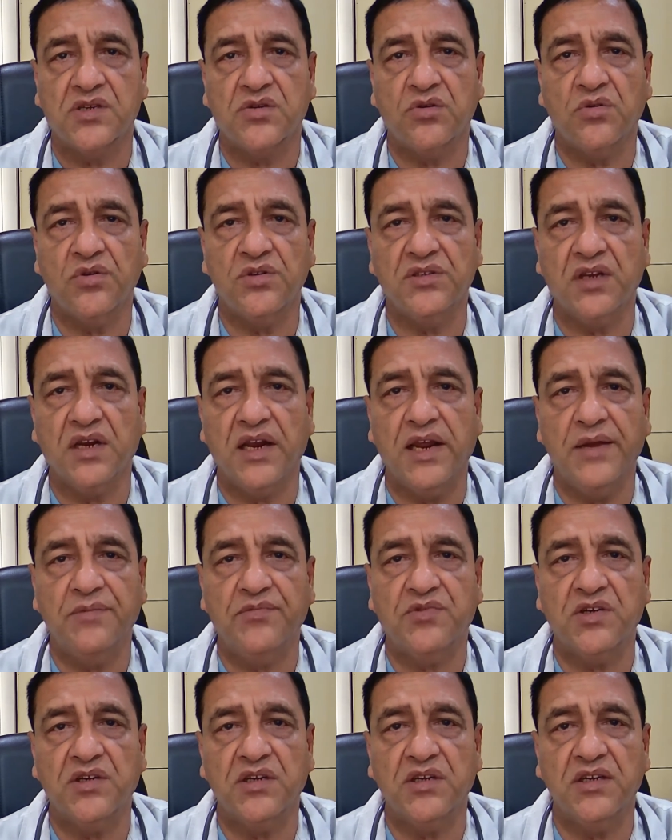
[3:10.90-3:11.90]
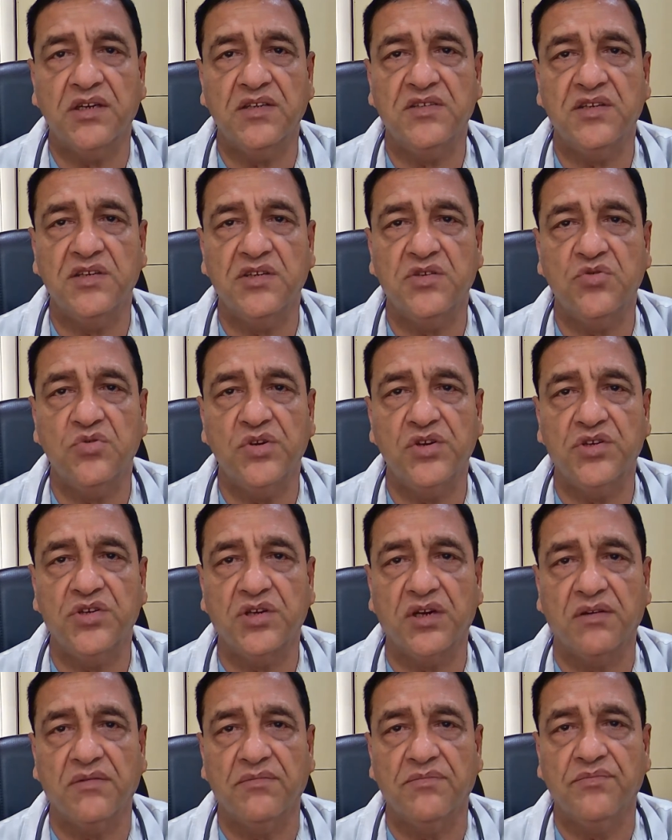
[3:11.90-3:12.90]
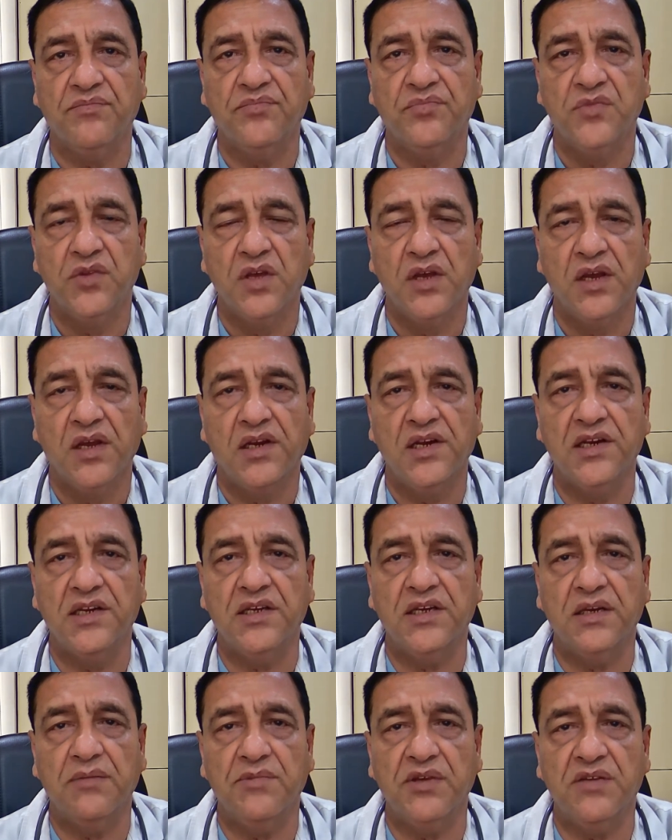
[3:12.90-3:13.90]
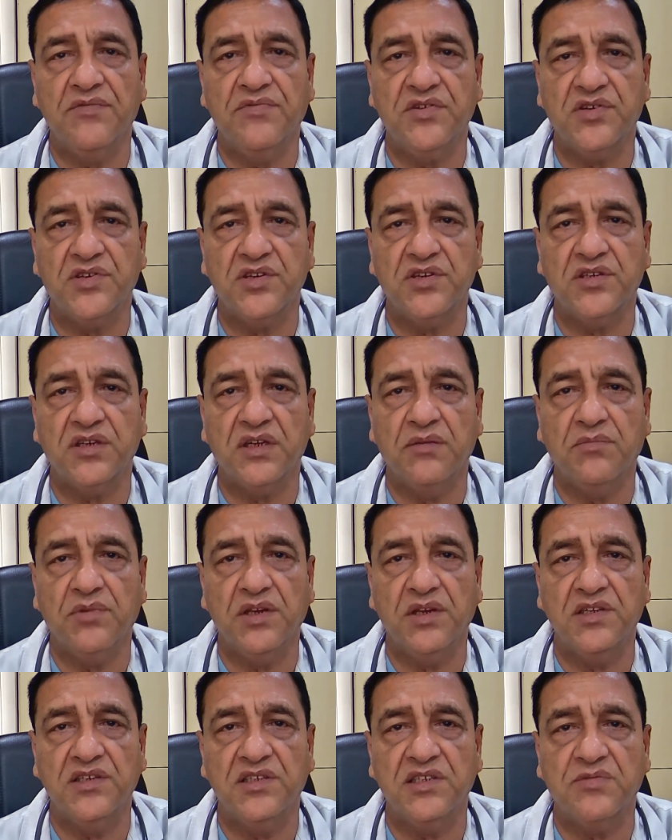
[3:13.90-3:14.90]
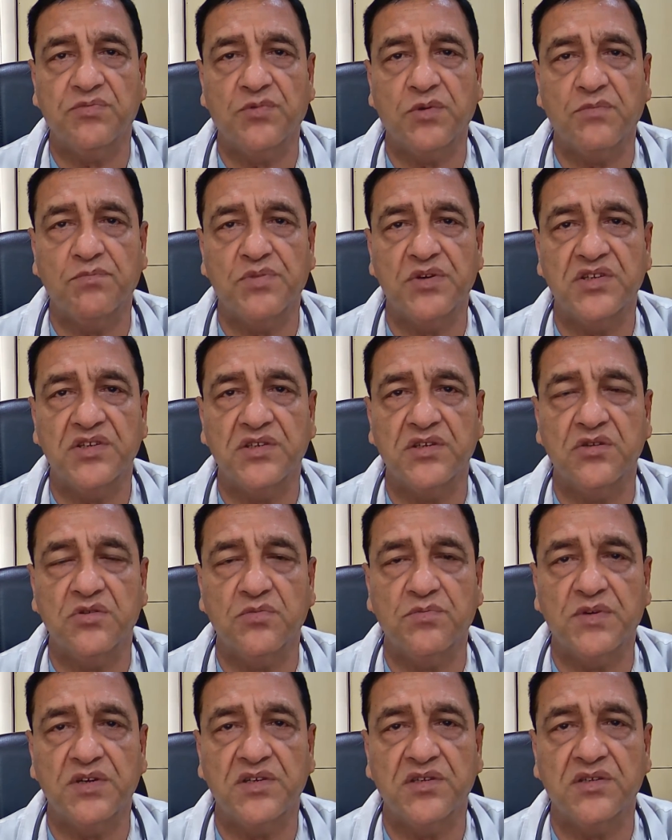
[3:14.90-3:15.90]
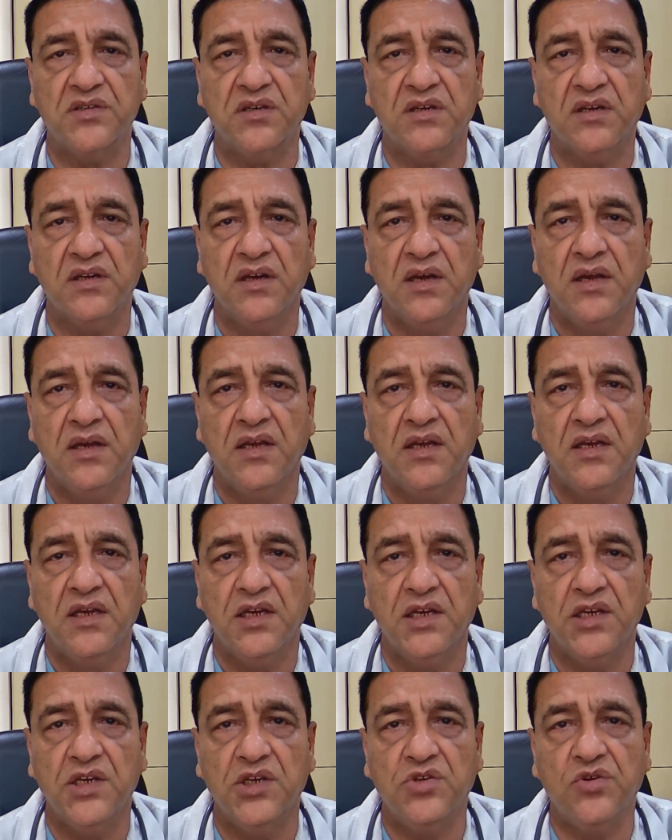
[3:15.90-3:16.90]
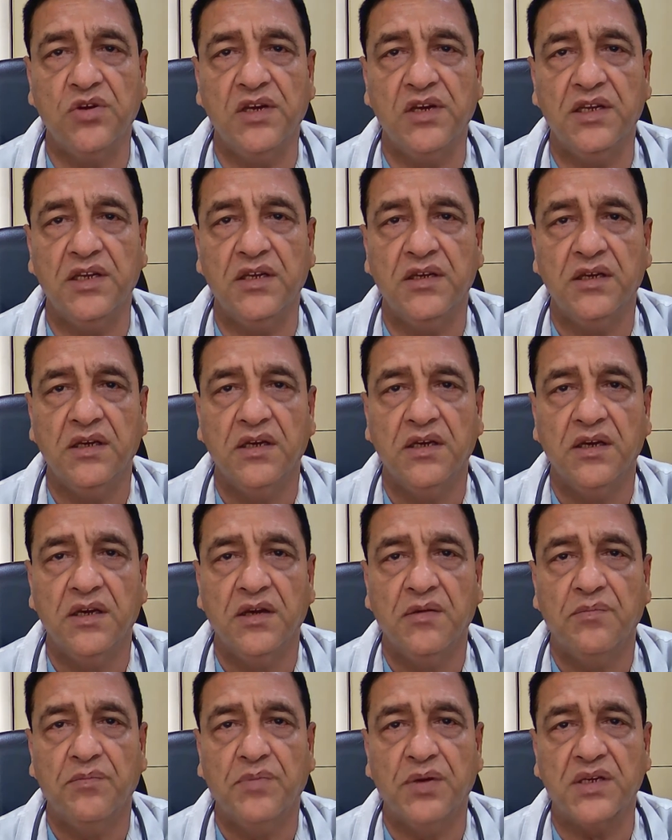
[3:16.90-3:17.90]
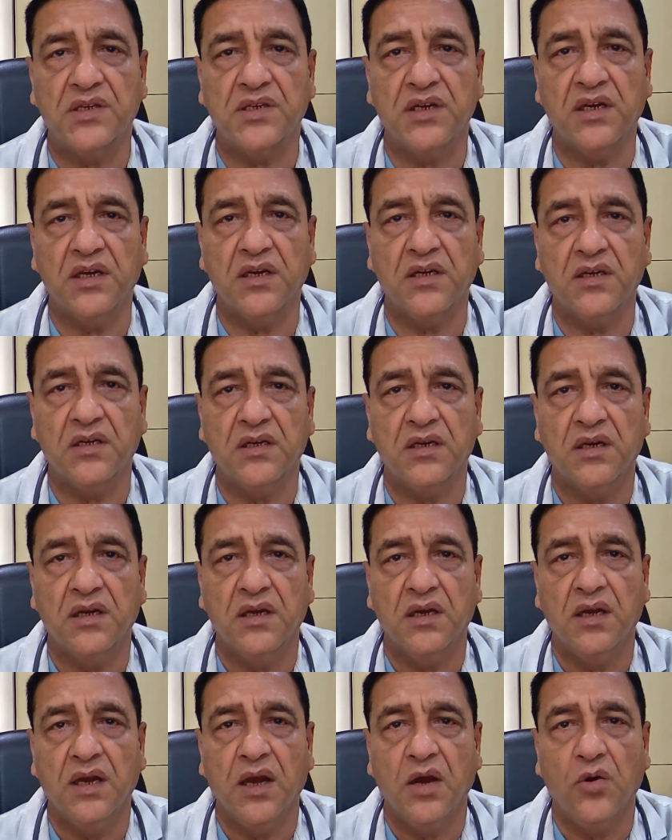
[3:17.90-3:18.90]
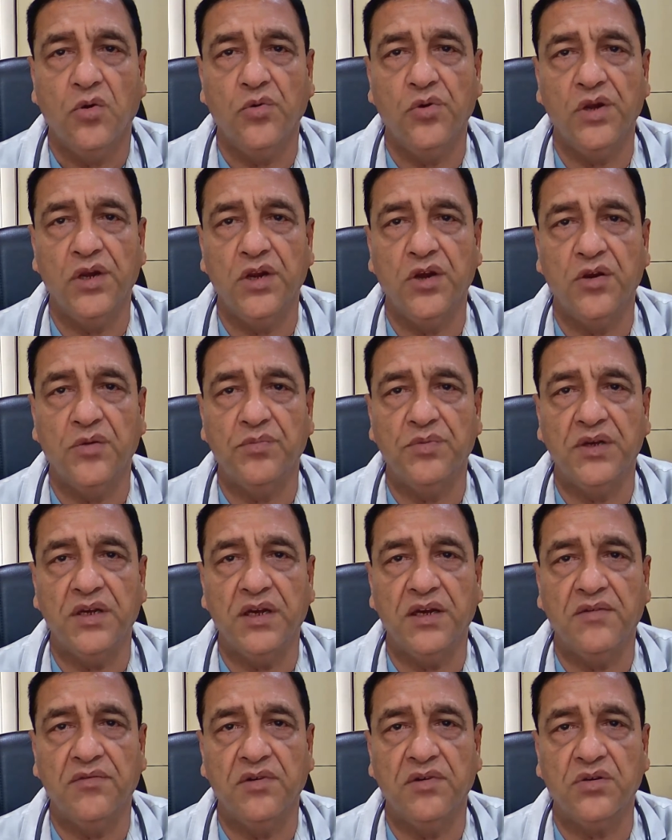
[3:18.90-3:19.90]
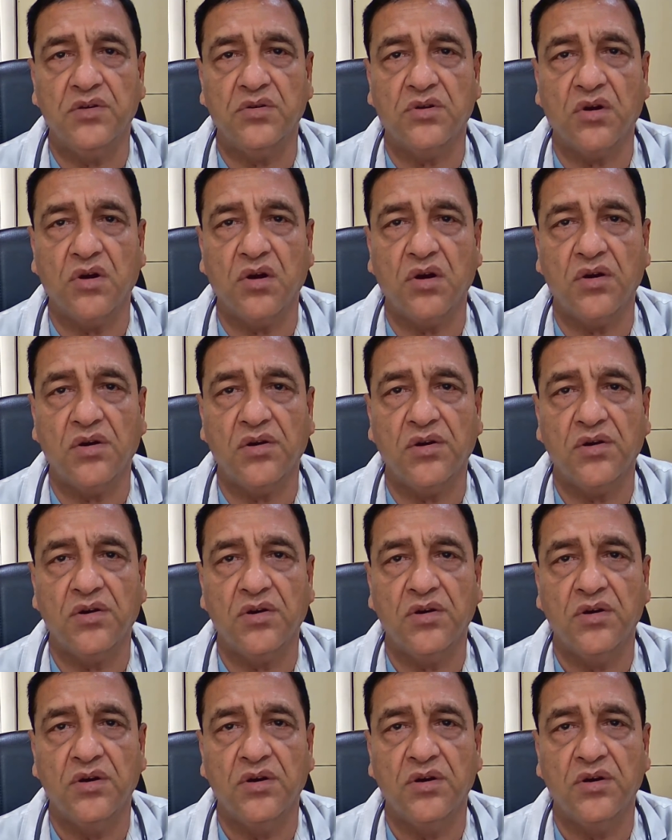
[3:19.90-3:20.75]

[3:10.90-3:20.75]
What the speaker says: A stroke is a life-threatening situation. Clinical manifestation varies from person to person. Usually patient will not be able to talk